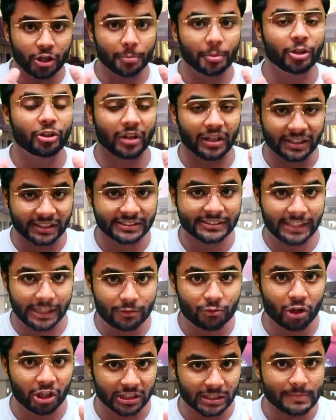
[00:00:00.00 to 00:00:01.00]
Are you able to
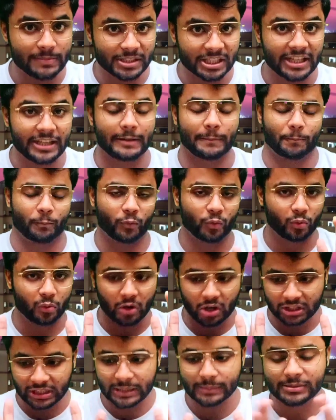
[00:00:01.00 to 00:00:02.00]
understand what I'm saying?
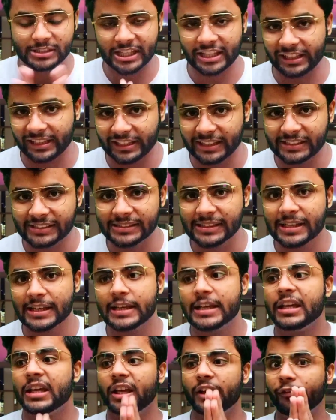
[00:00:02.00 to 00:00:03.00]
What I'm saying
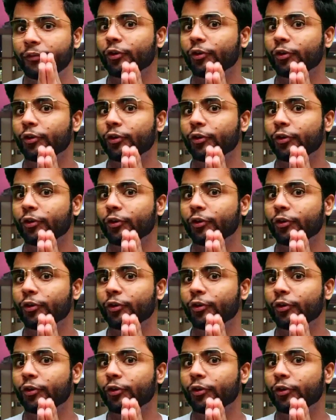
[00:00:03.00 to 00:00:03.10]
is,